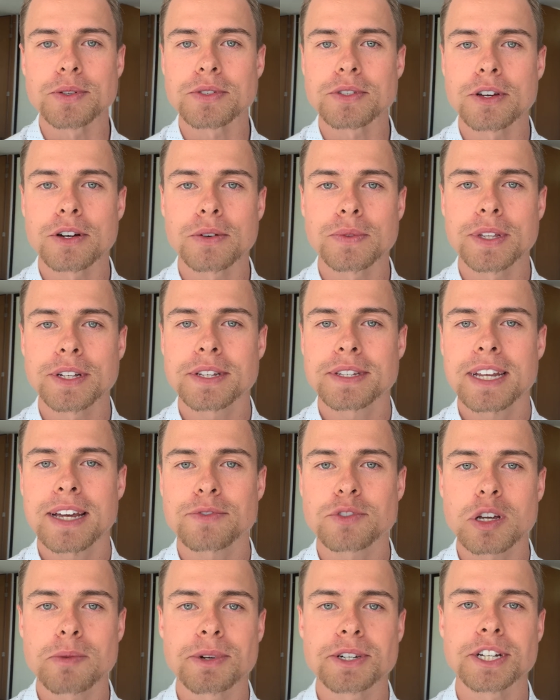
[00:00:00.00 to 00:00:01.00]
So they just
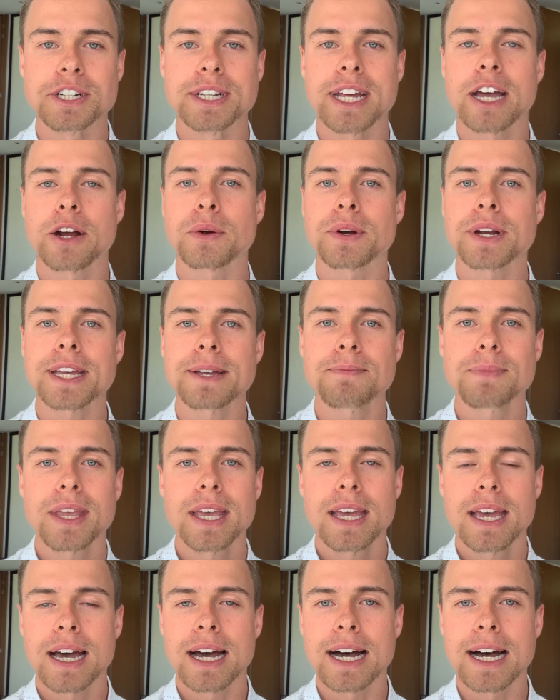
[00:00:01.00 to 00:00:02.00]
have so much integrity
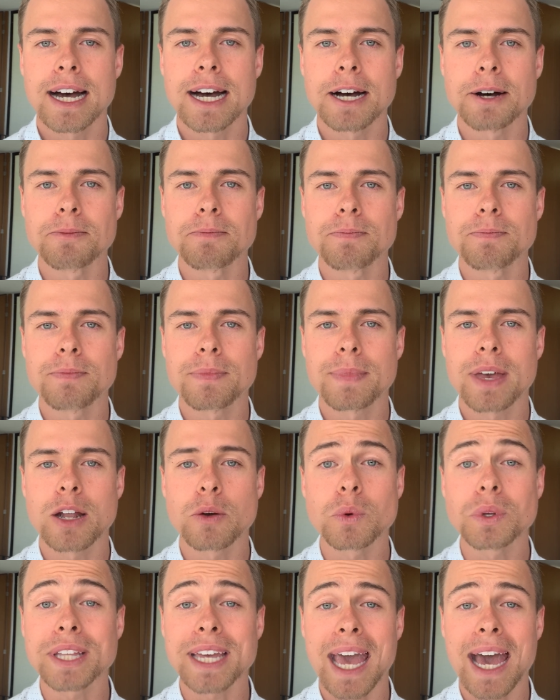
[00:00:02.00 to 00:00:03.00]

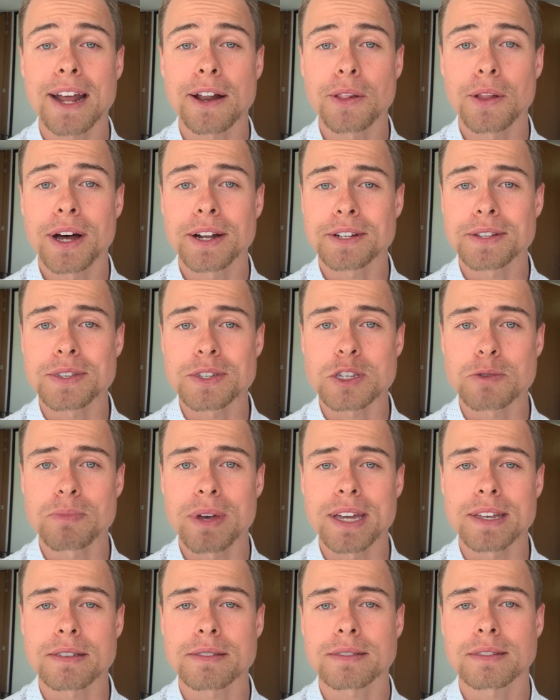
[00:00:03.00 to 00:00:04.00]
and really add a lot to the
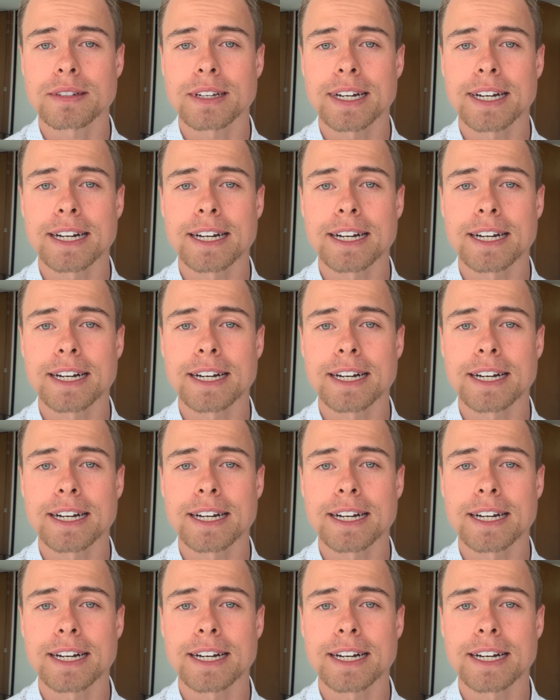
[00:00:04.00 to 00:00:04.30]
space